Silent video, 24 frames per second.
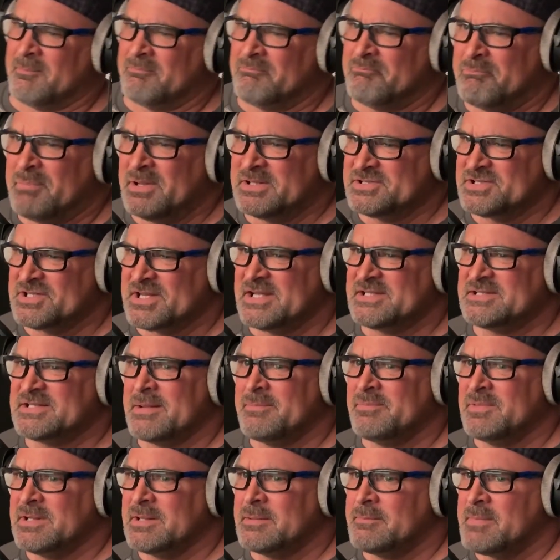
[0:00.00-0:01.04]
But say
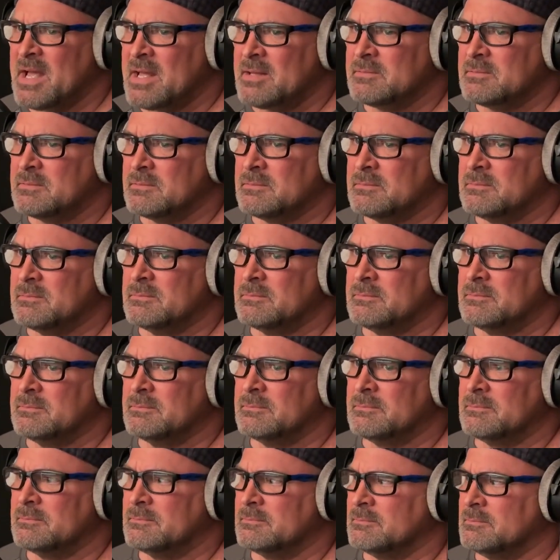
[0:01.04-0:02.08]
something about
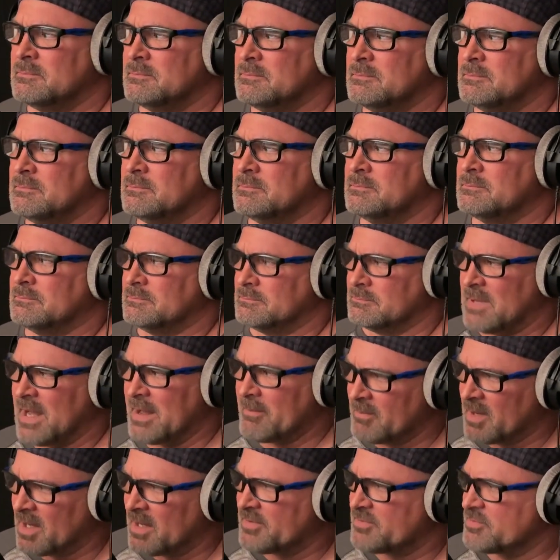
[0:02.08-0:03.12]
my
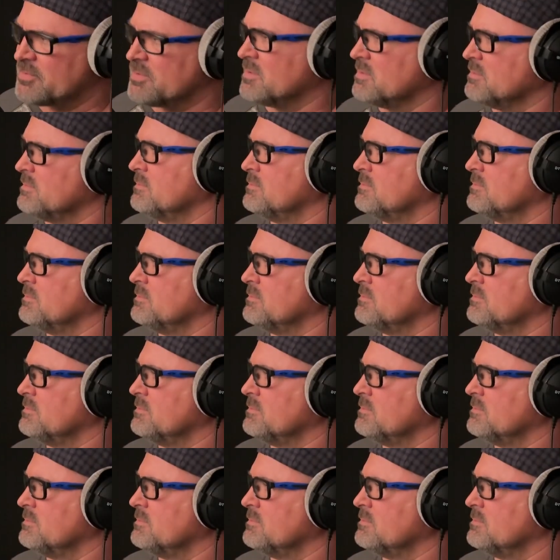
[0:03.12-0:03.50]
mother,